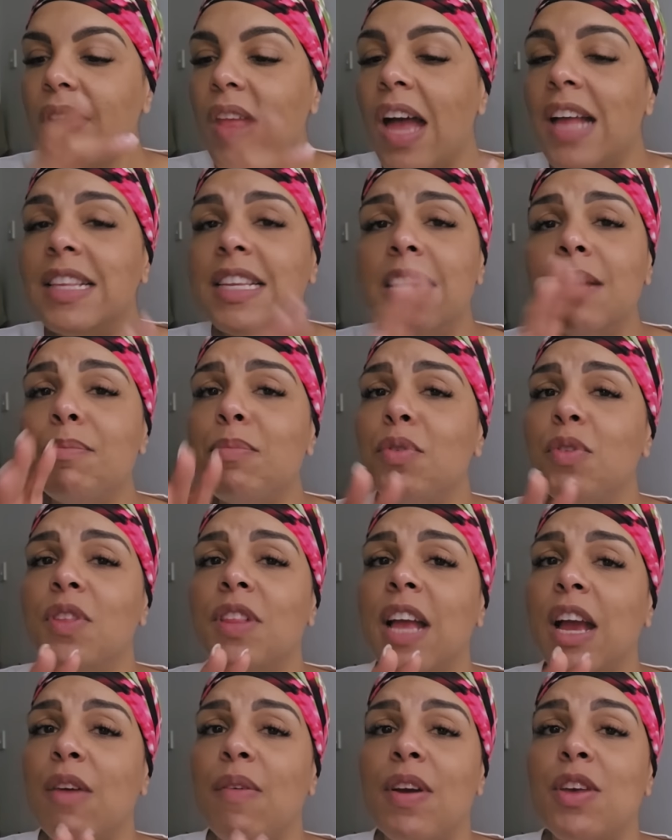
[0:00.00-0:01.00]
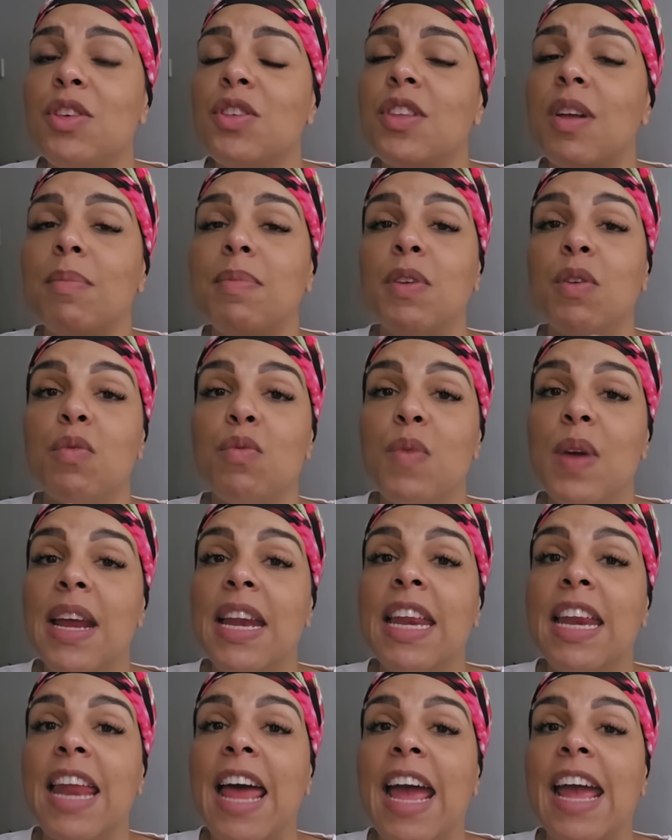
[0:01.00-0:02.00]
I didn't put the decorations up till
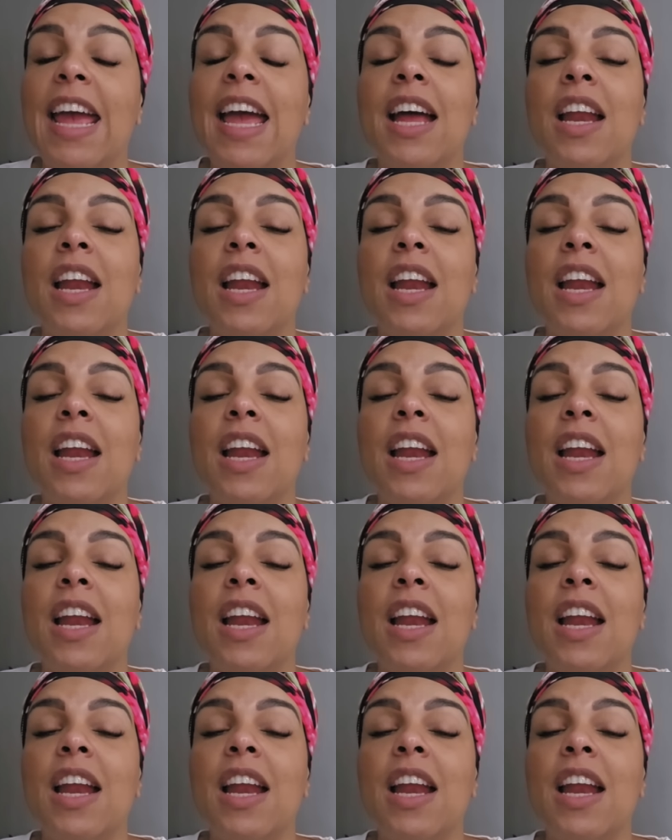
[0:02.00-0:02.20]
really late,